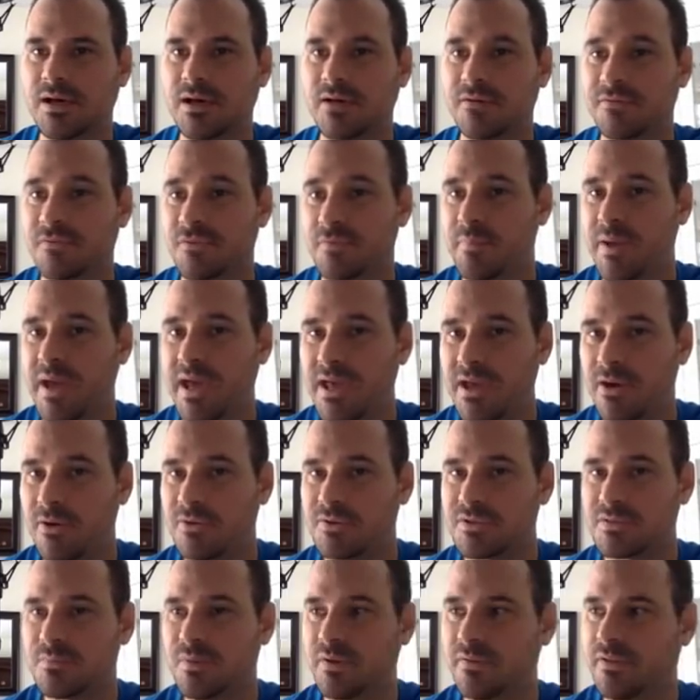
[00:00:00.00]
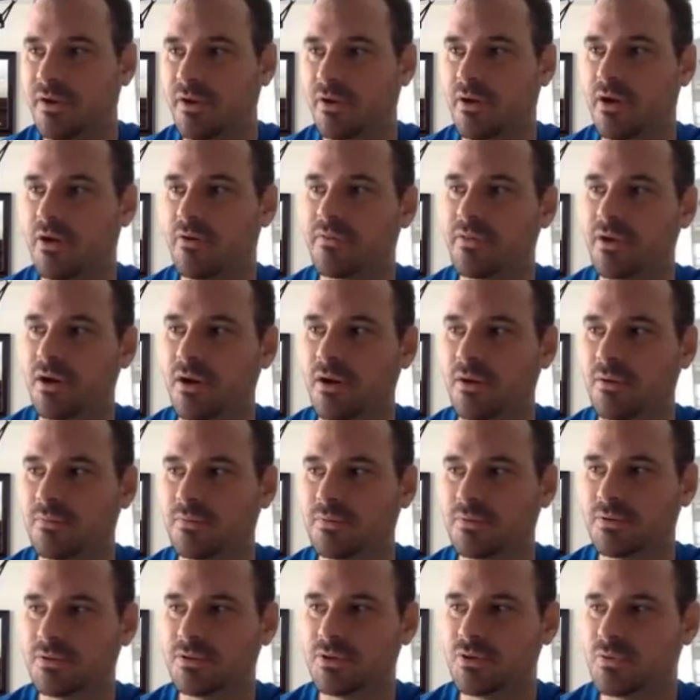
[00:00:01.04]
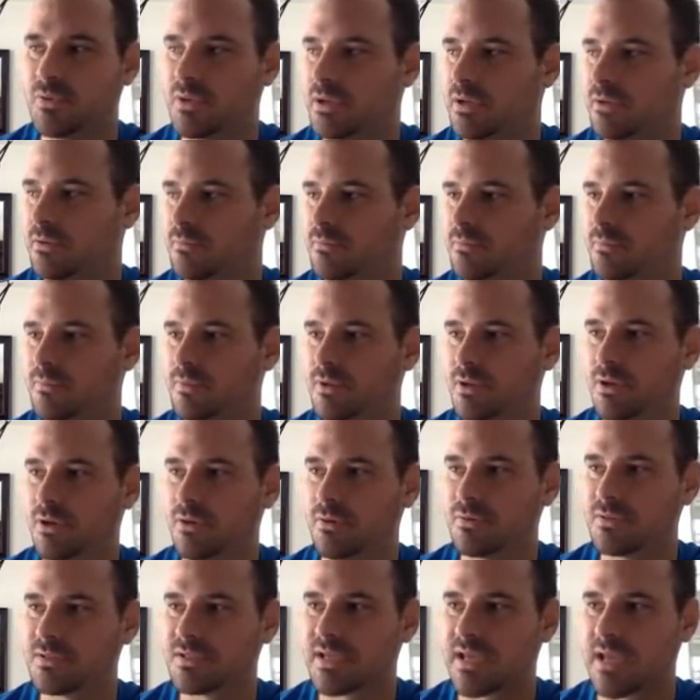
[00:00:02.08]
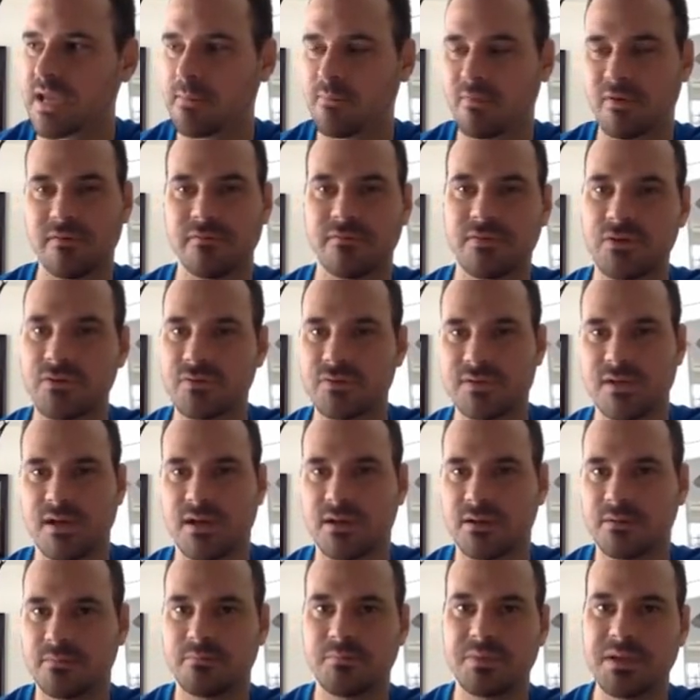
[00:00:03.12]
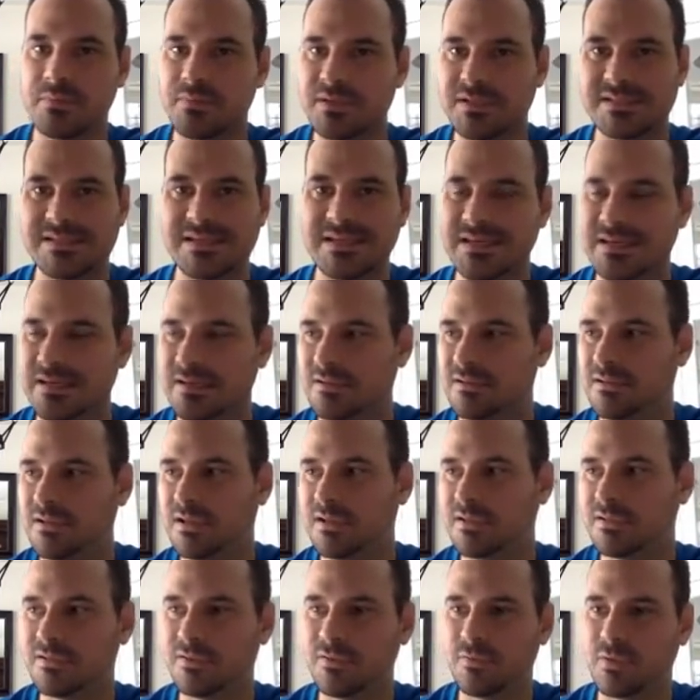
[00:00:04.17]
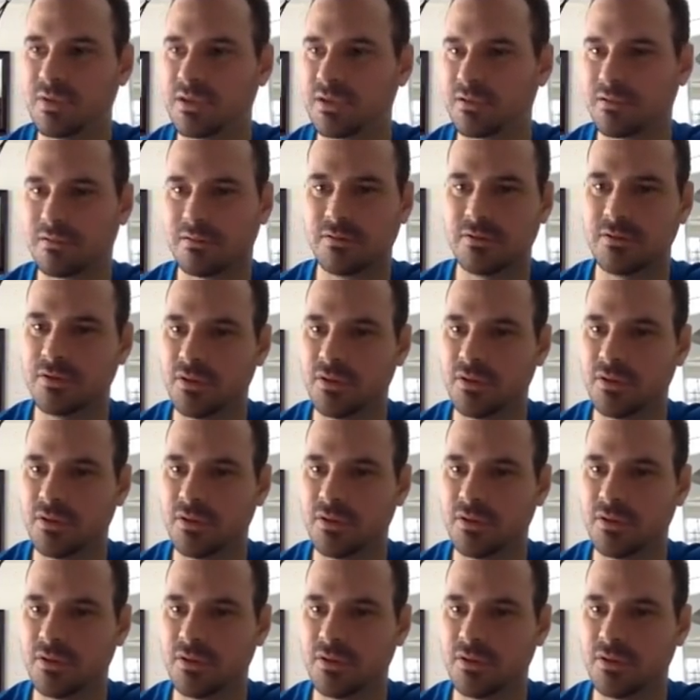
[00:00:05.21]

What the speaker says: for payouts, but they're out there doing, scam reviews on BBD and doing,